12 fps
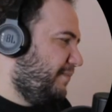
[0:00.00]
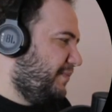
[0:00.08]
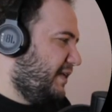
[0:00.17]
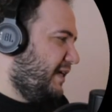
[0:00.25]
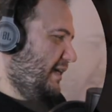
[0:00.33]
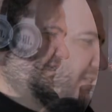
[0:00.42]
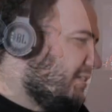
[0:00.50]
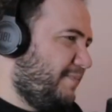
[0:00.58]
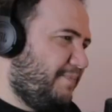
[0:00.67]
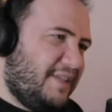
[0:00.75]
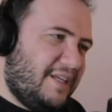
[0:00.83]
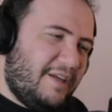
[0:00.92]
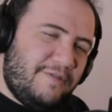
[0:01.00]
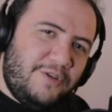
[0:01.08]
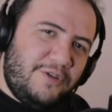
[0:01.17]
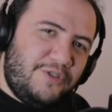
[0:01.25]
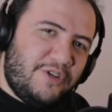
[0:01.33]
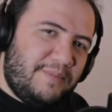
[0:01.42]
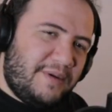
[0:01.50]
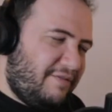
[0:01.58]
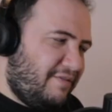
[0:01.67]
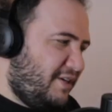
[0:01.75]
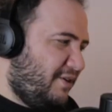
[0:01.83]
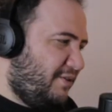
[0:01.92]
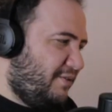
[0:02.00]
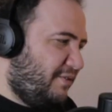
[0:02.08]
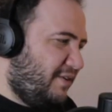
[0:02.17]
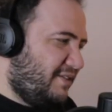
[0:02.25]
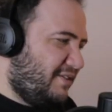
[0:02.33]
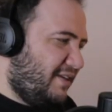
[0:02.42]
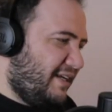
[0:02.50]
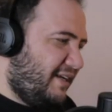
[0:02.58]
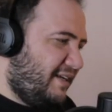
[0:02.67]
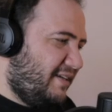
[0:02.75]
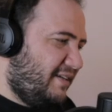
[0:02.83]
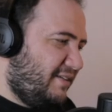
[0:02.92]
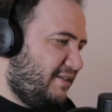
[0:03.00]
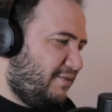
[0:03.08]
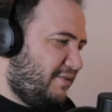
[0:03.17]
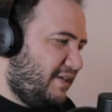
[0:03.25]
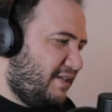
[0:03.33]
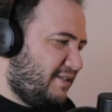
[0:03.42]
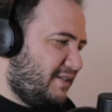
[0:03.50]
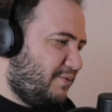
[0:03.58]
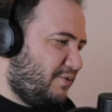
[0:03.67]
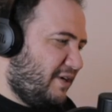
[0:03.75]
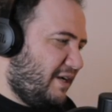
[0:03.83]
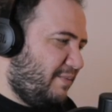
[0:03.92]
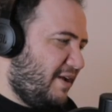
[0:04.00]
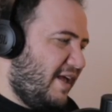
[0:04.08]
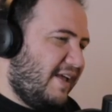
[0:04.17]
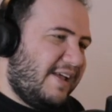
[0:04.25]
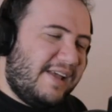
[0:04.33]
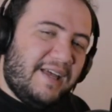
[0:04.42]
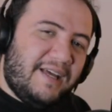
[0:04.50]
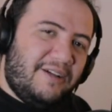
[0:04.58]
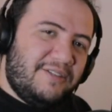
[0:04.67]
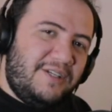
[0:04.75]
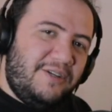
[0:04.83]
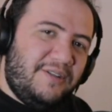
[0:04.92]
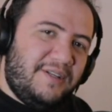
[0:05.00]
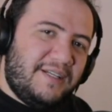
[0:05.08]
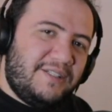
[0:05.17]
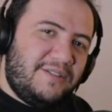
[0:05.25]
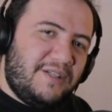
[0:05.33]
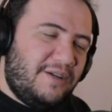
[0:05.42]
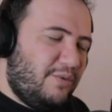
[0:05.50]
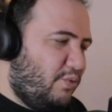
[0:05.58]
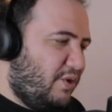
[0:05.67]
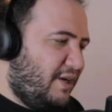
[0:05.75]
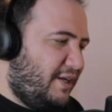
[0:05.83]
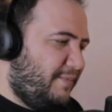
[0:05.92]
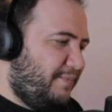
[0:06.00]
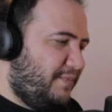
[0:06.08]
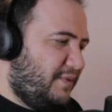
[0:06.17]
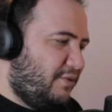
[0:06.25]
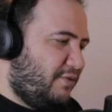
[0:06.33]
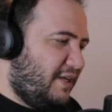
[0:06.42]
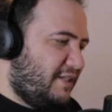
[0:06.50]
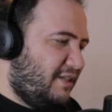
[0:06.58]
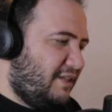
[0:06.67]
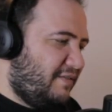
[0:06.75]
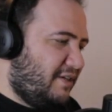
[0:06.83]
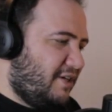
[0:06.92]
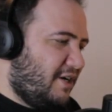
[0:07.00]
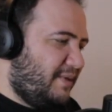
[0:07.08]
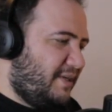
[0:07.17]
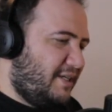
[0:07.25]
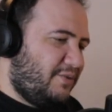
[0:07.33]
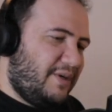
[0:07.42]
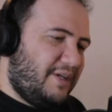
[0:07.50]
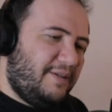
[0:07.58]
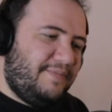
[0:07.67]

Guys, if you enjoyed my video, don't forget to like. Don't forget to subscribe, and I'll see you in the next one. Don't forget to leave a comment as well.